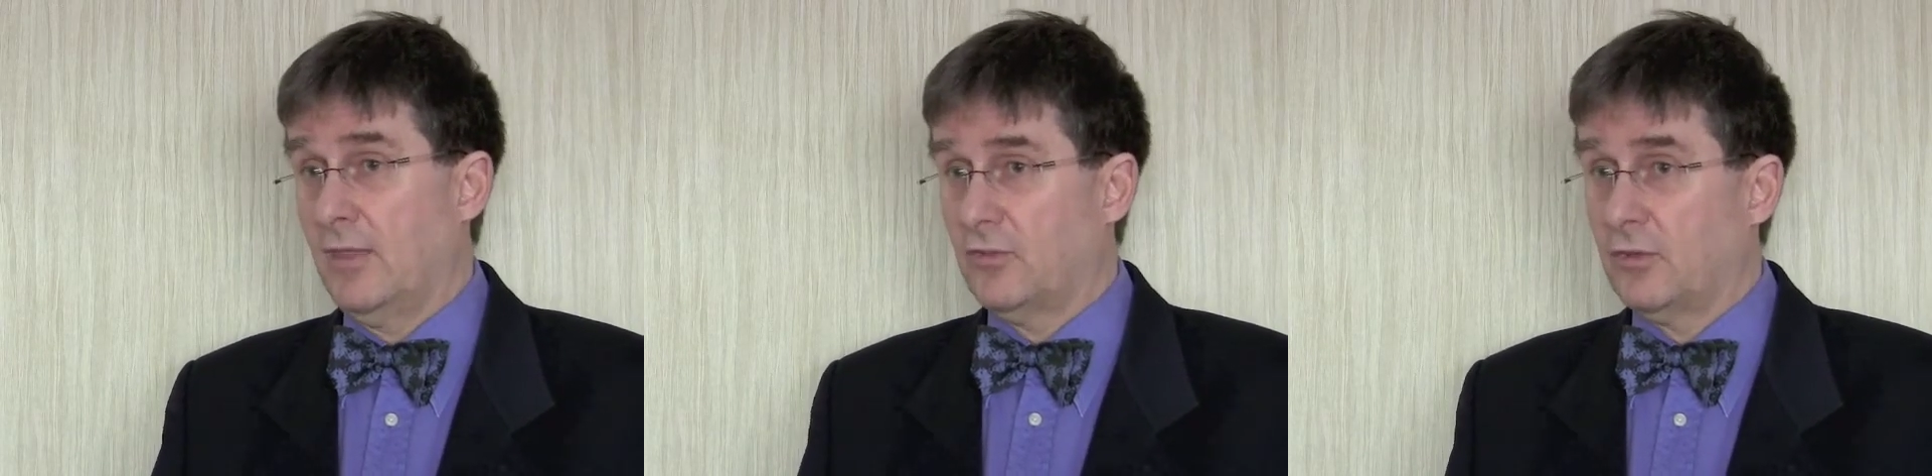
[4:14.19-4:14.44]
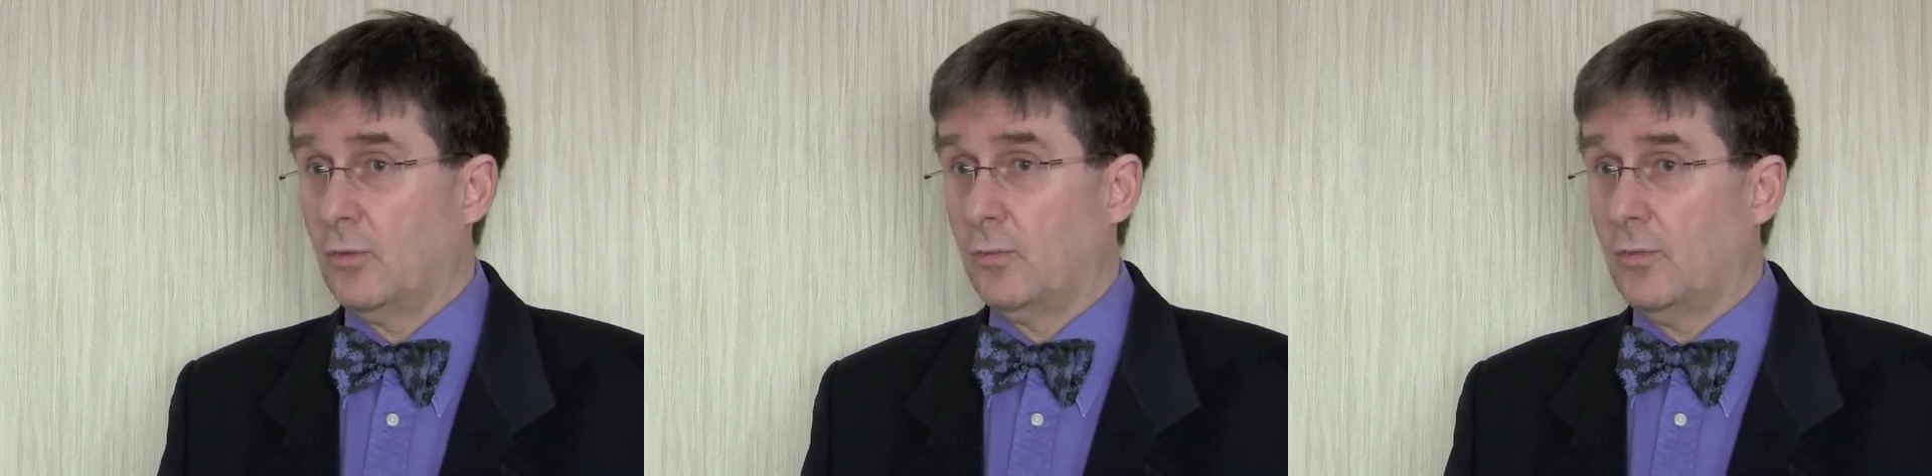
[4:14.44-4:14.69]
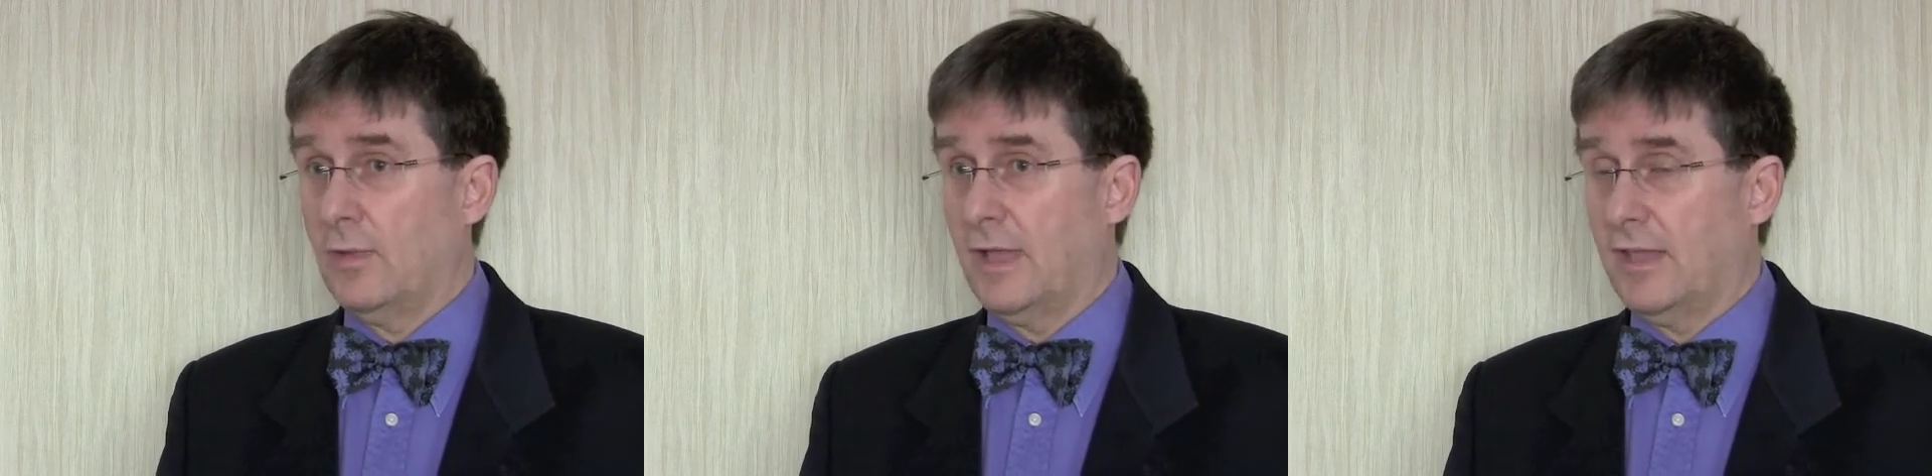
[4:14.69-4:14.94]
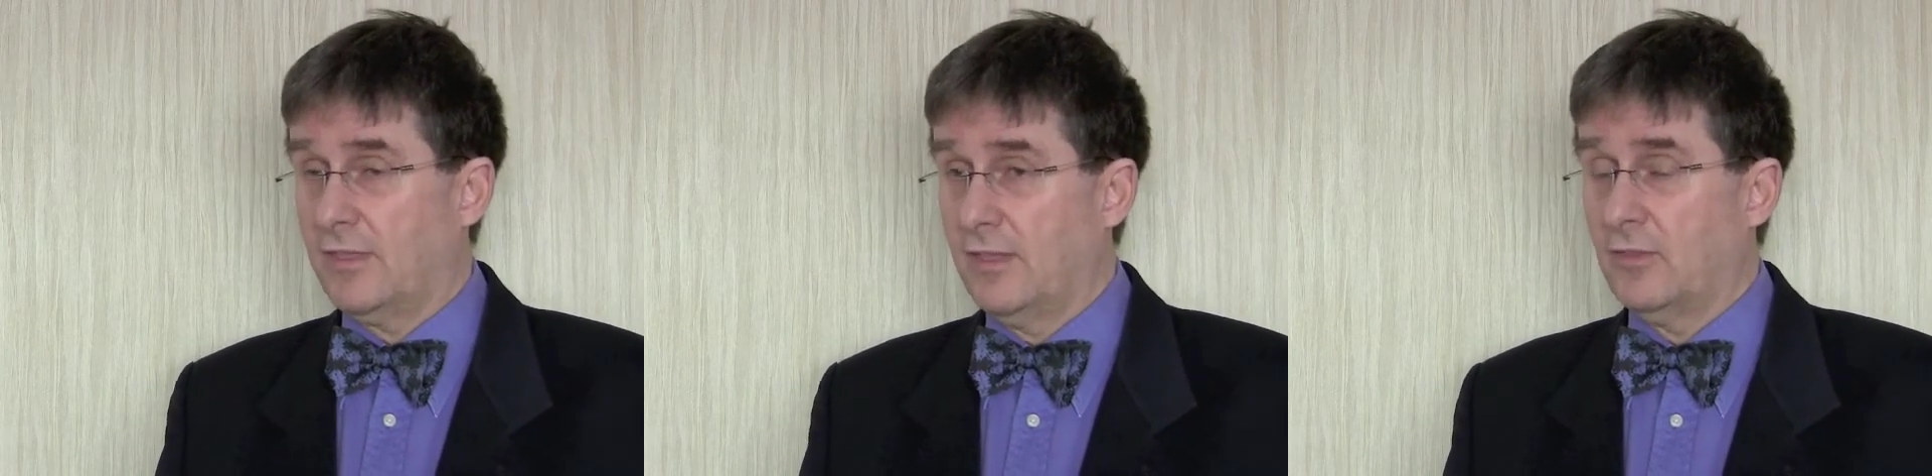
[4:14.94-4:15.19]
So
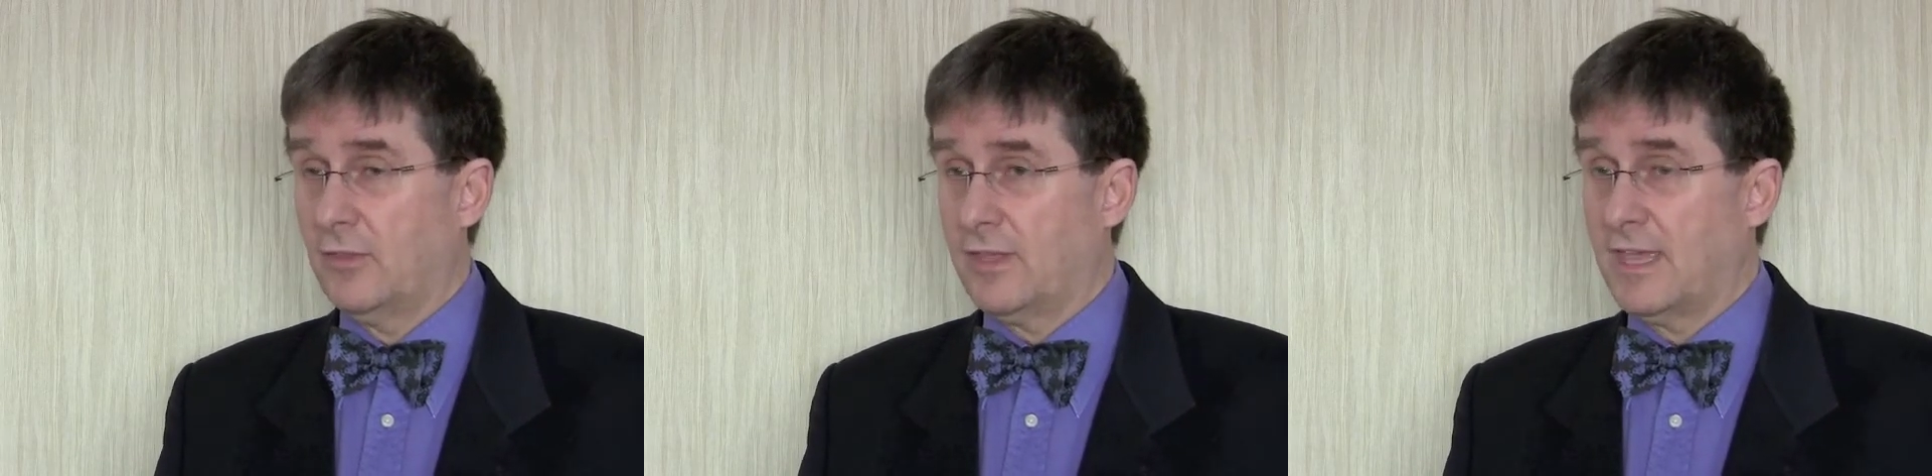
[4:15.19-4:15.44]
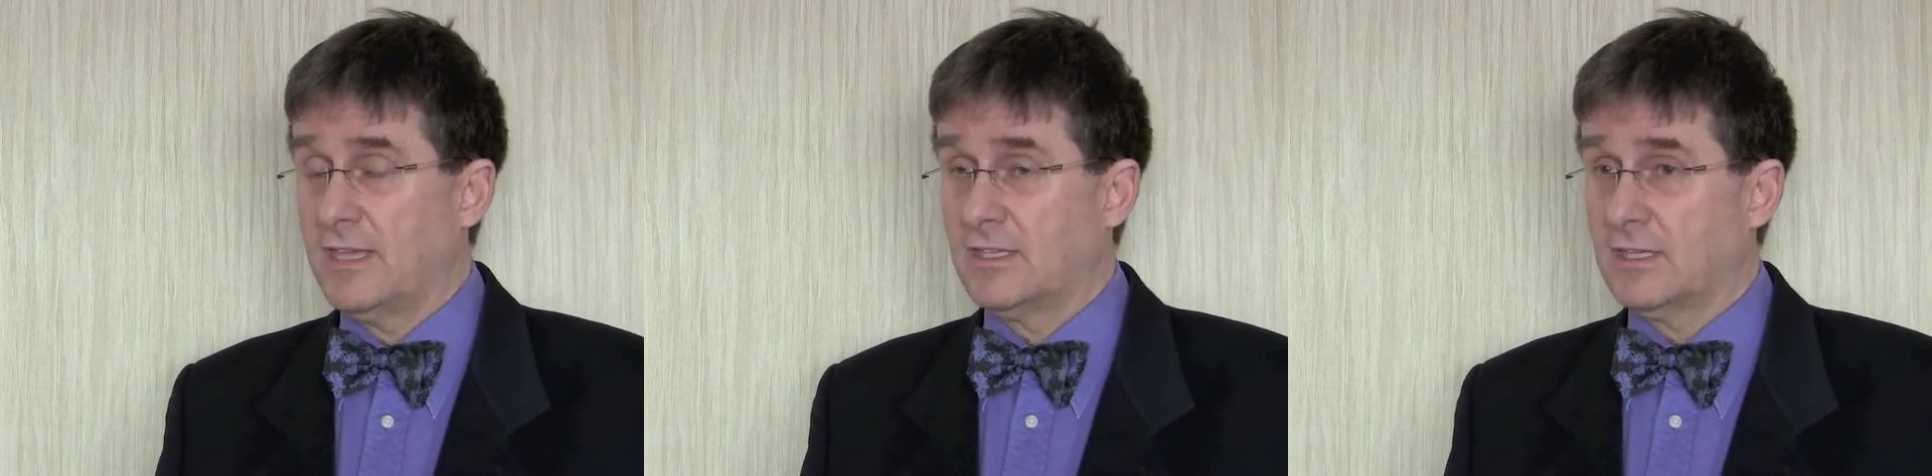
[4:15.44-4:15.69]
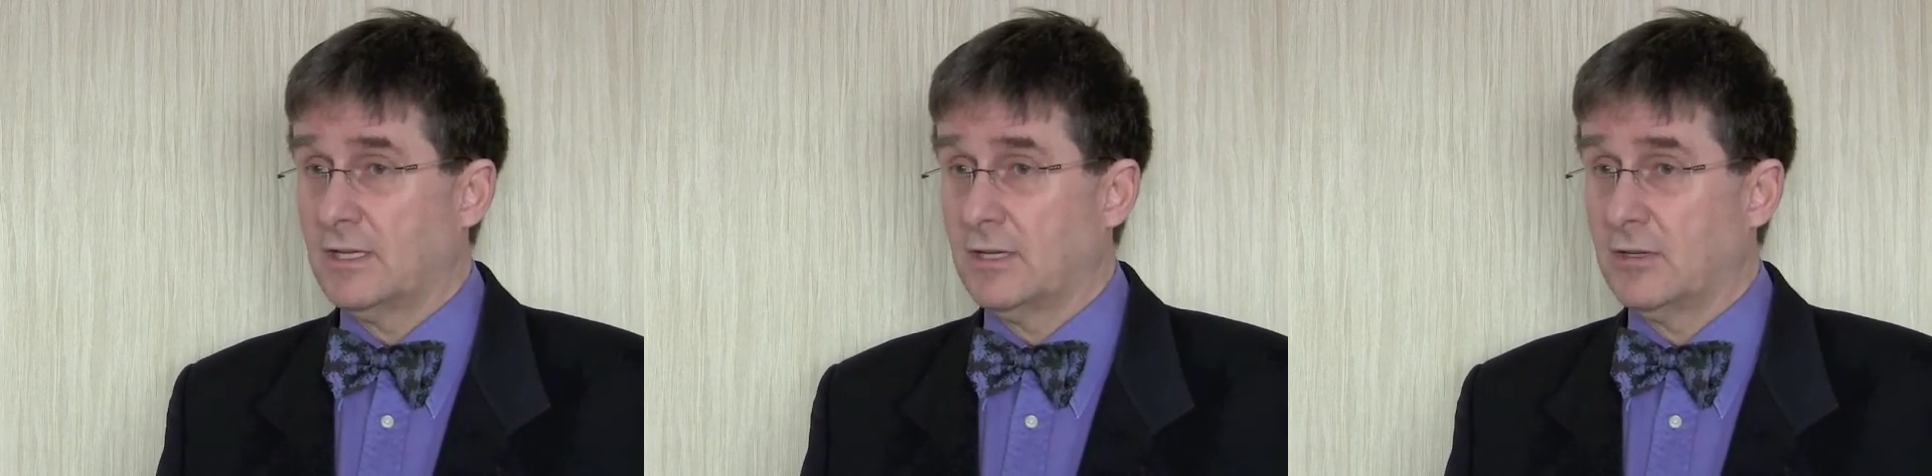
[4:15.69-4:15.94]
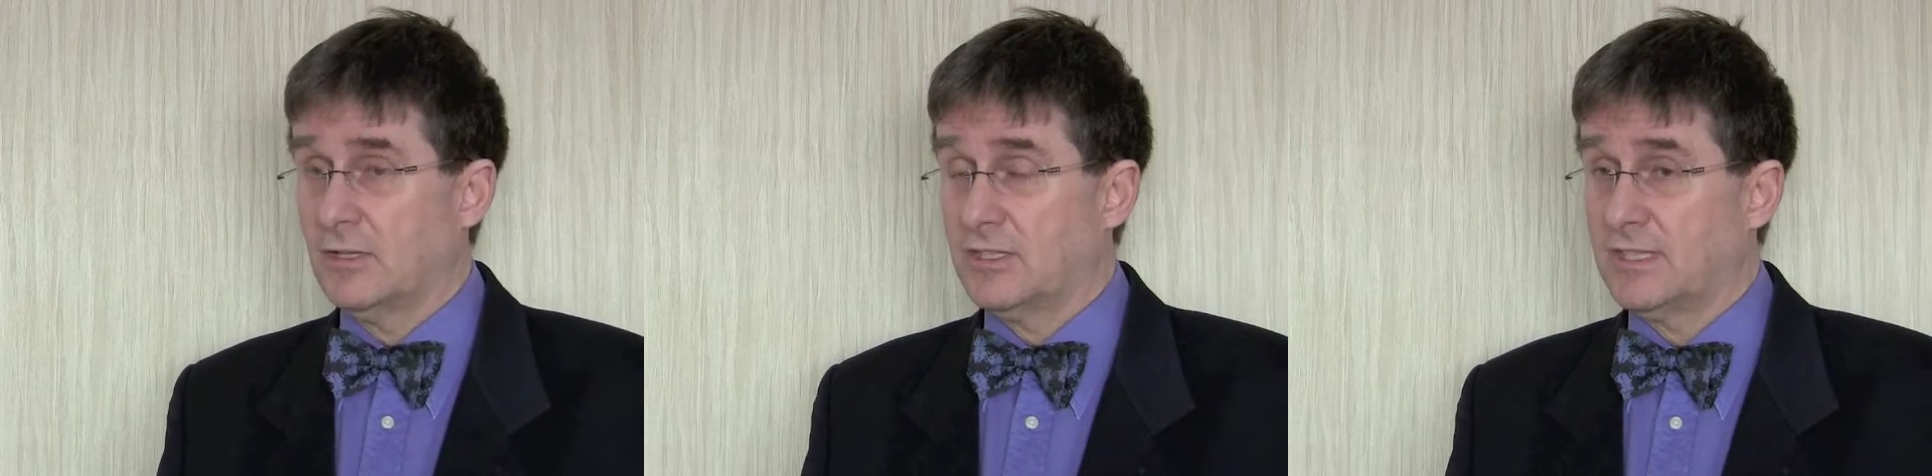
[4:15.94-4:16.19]
I think that the
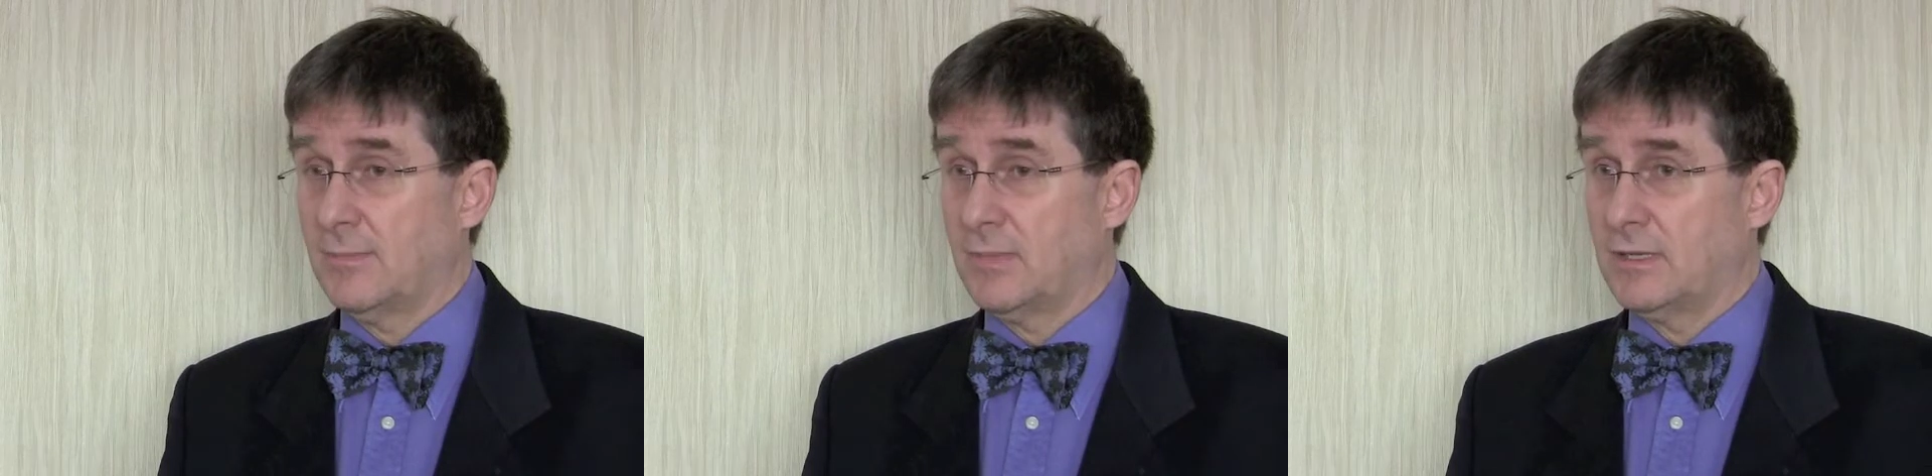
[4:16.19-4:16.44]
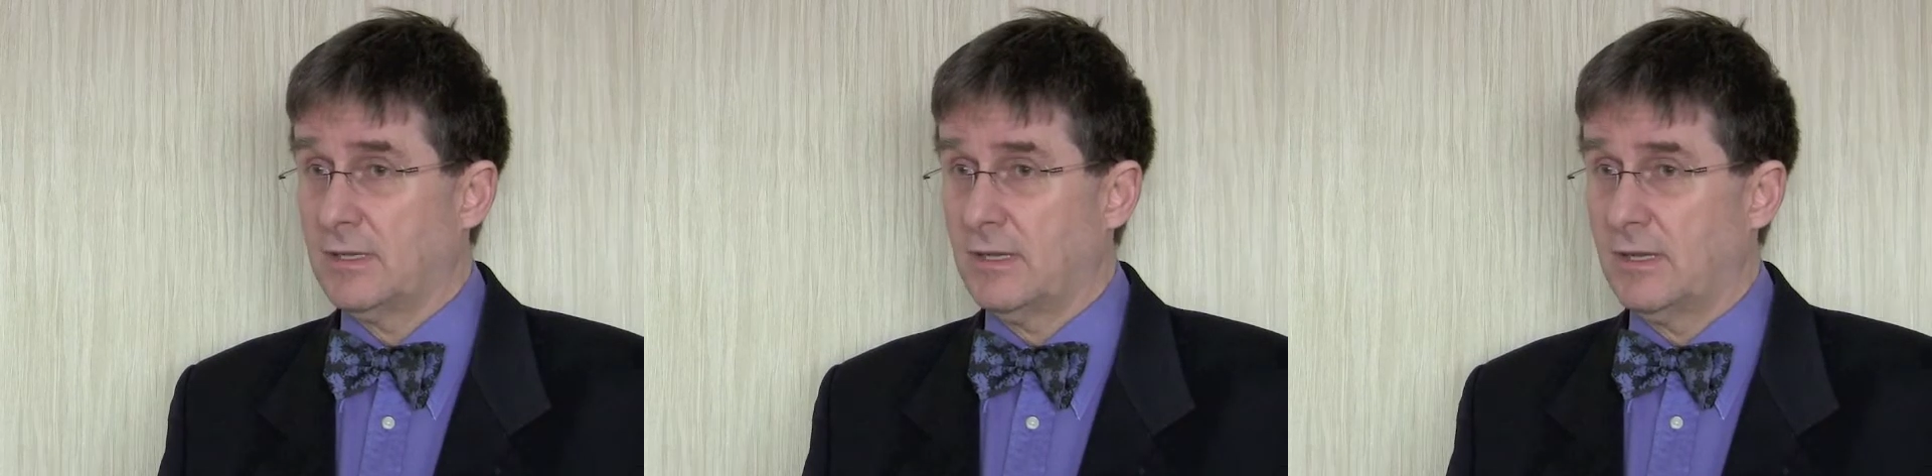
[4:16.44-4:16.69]
Kstar concept,